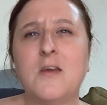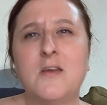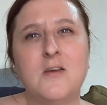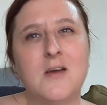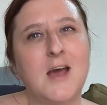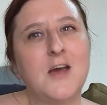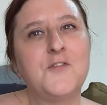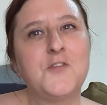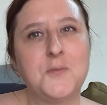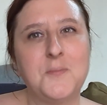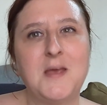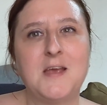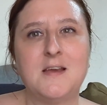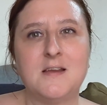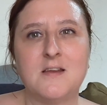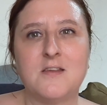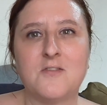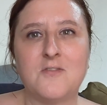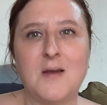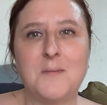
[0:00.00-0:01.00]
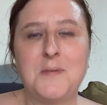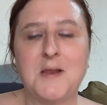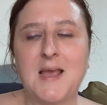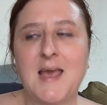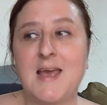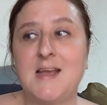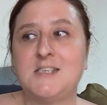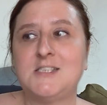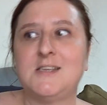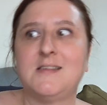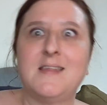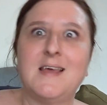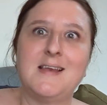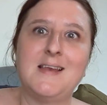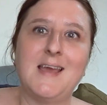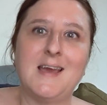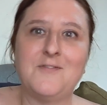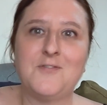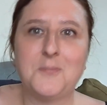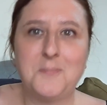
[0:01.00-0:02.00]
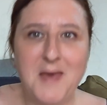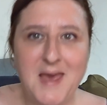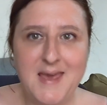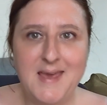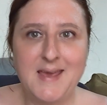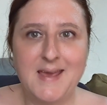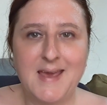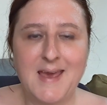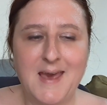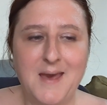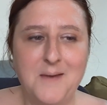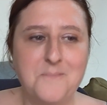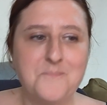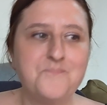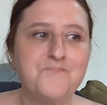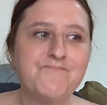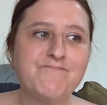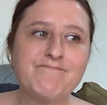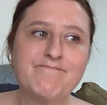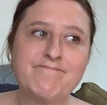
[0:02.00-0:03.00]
you have to make another application, then you have to pay again.